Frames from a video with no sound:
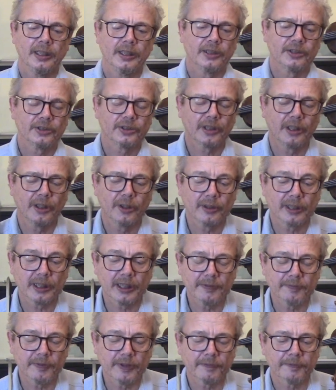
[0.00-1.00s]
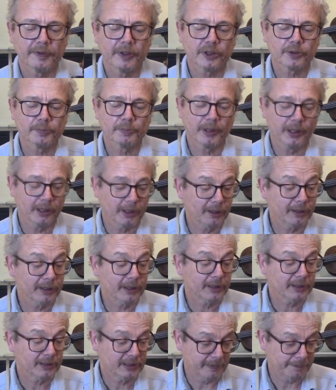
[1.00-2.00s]
So even the first bar
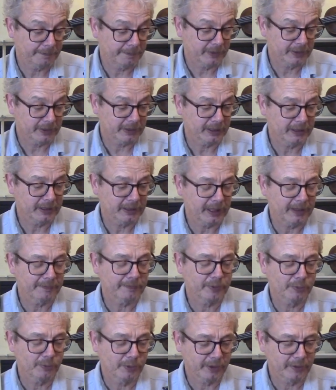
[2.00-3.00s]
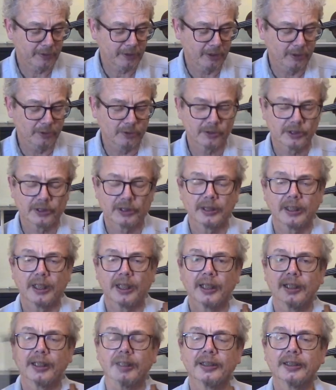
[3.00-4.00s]
is different in every one of those,
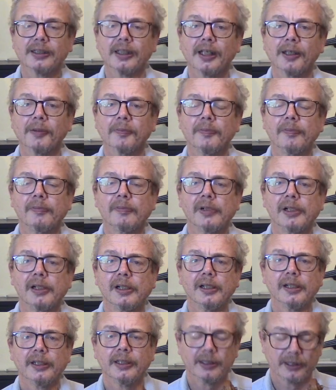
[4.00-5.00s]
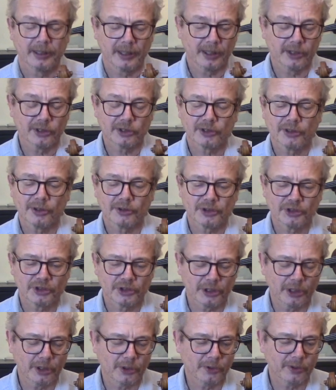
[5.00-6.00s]
and yeah, it just goes to
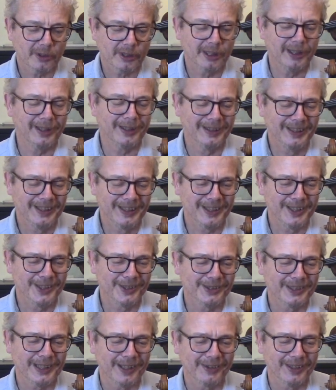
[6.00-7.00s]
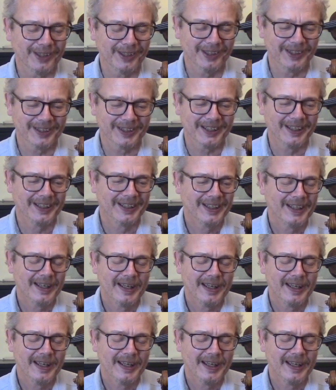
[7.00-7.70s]
show you can do it how you like.